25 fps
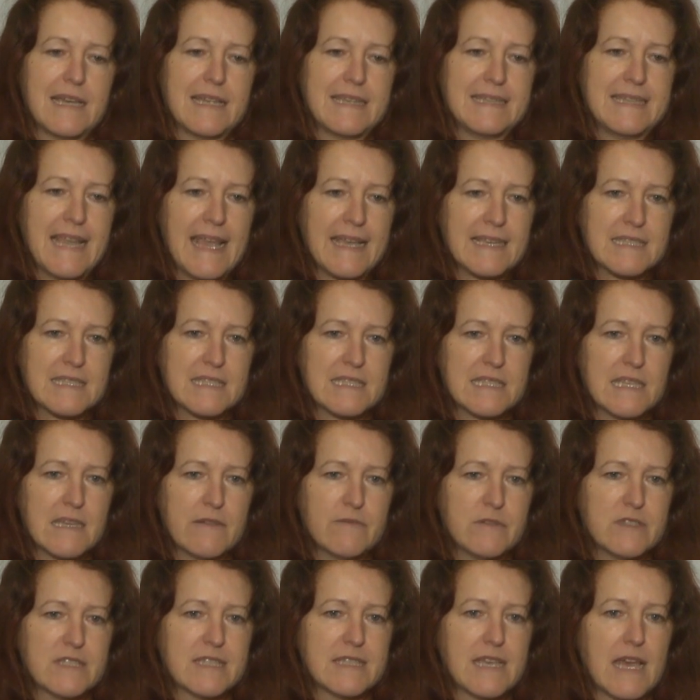next year
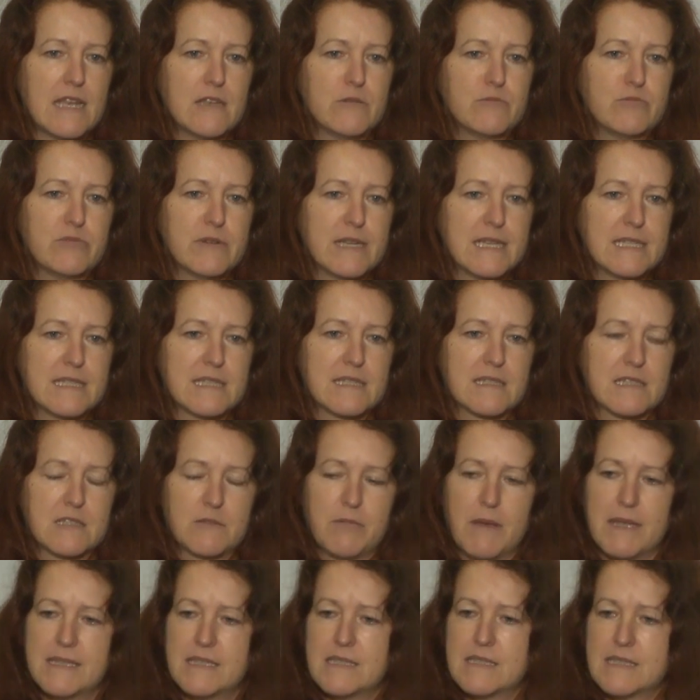we celebrate
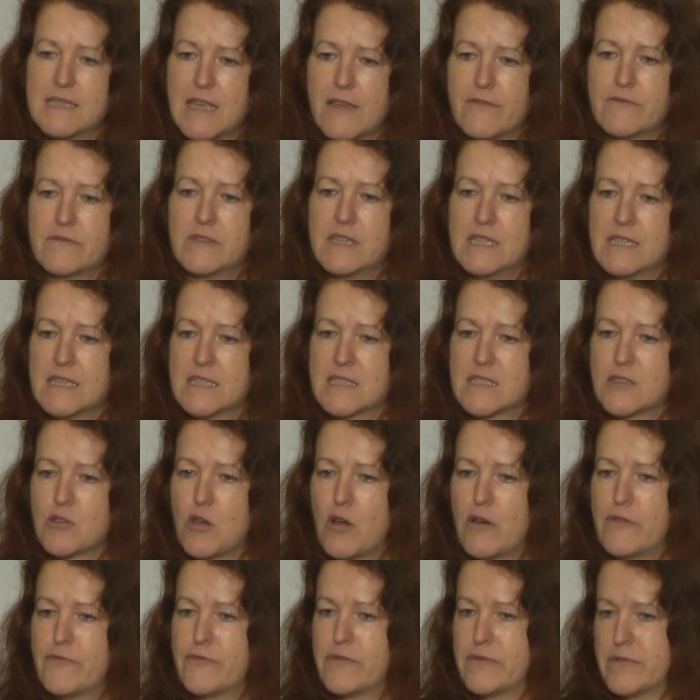27 years
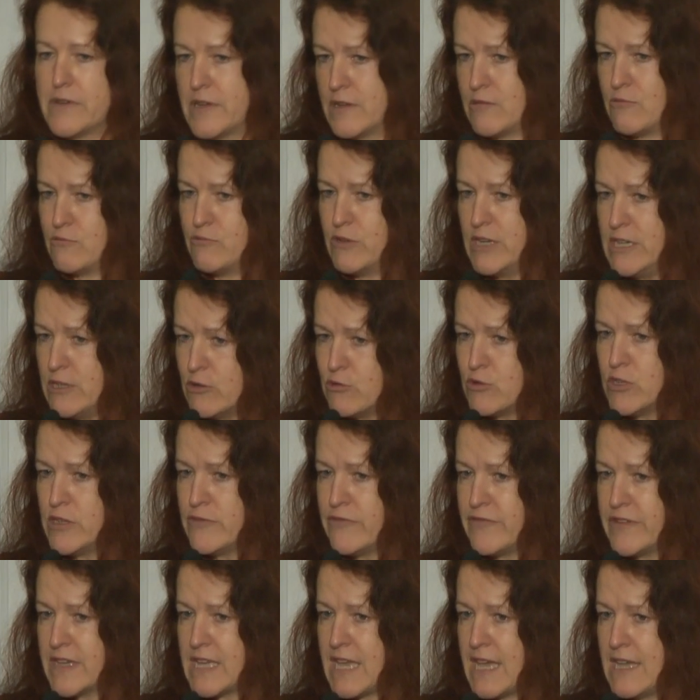of
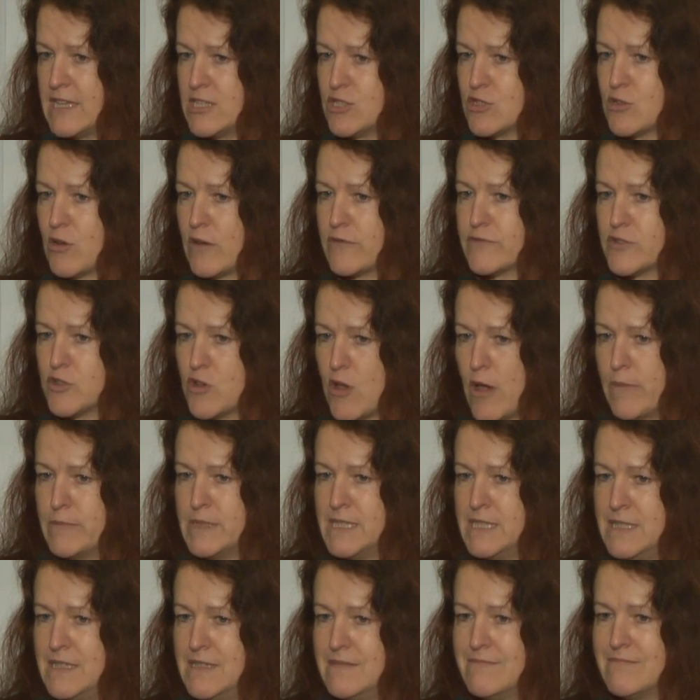reunification of
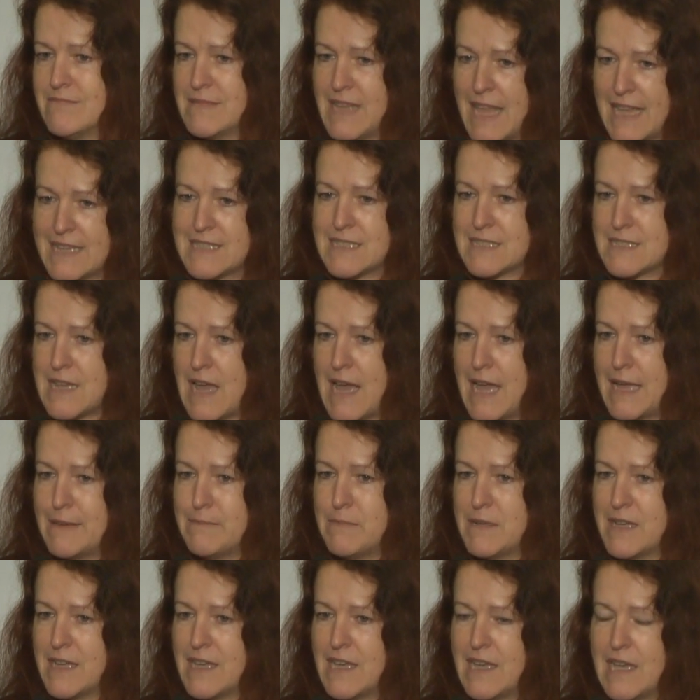Germany next
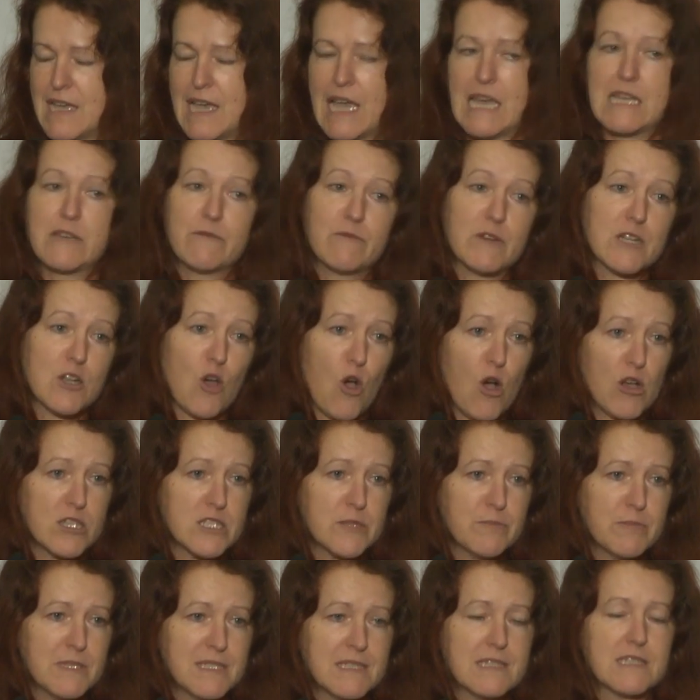time and it will
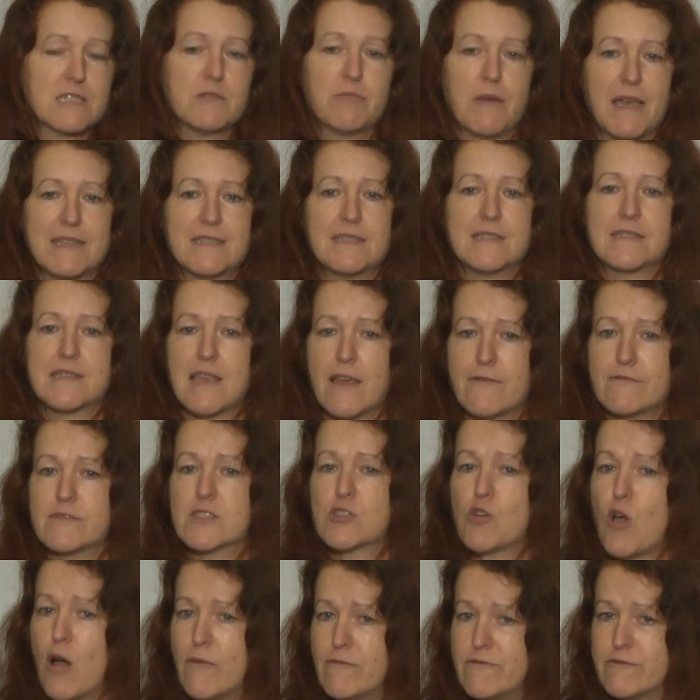also be the 27th
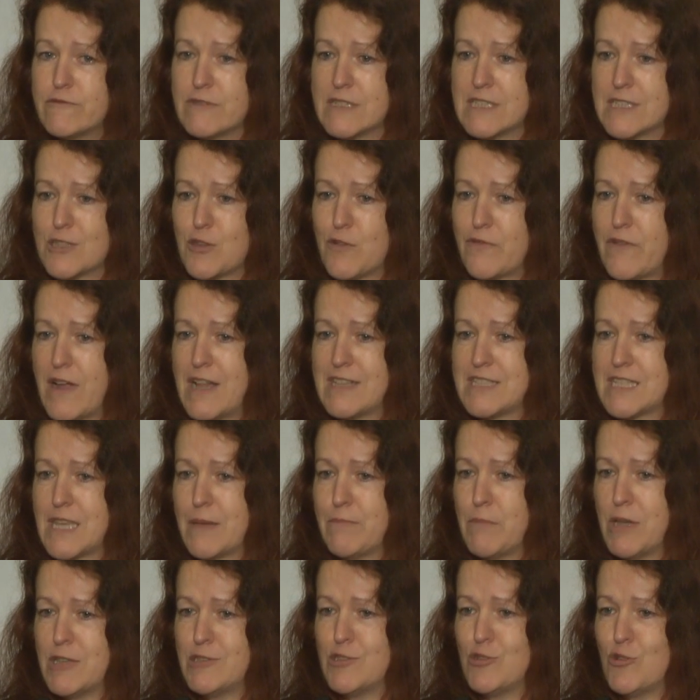conference of
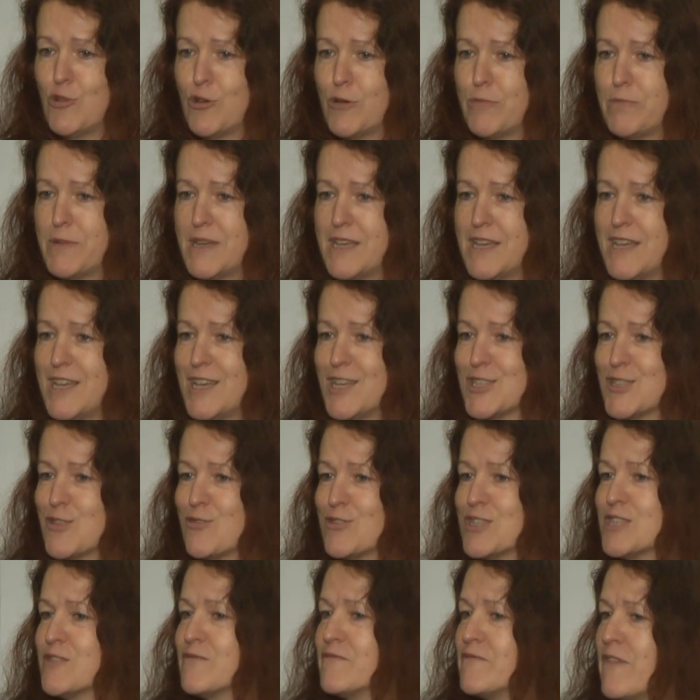Alzheimer Europe. So
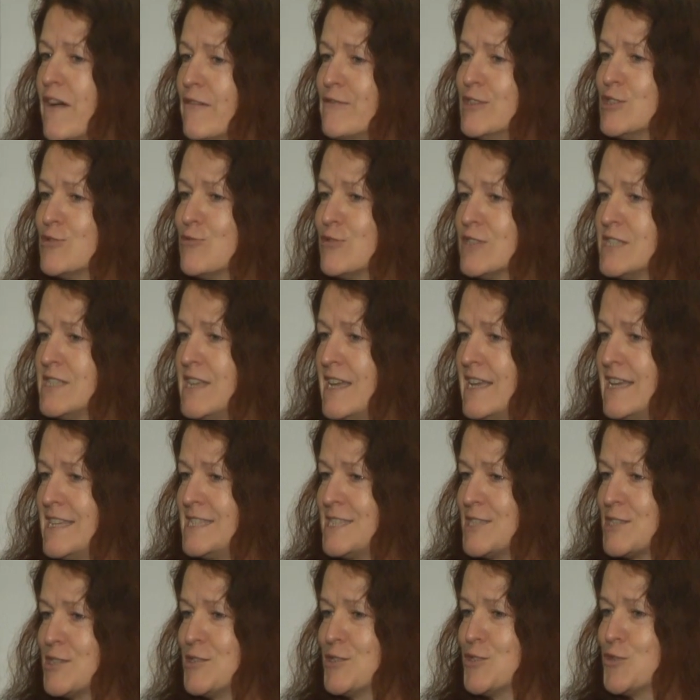it's a very good
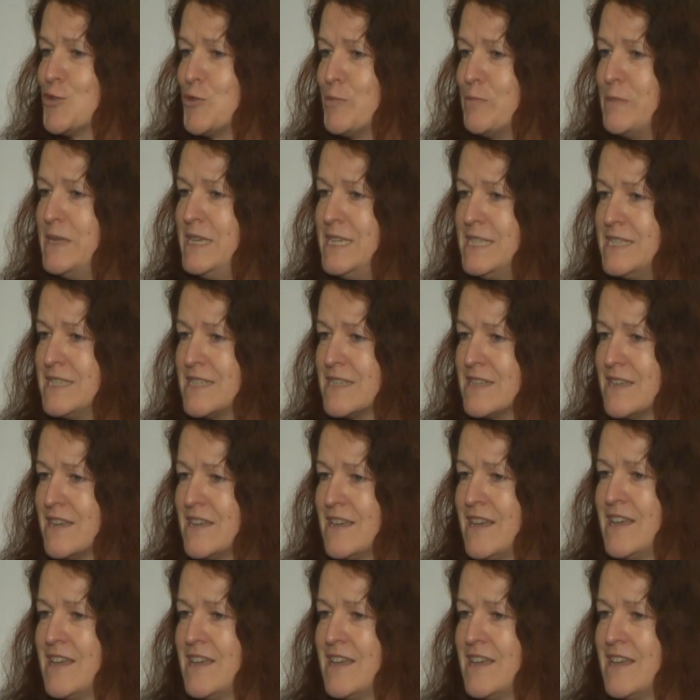date to meet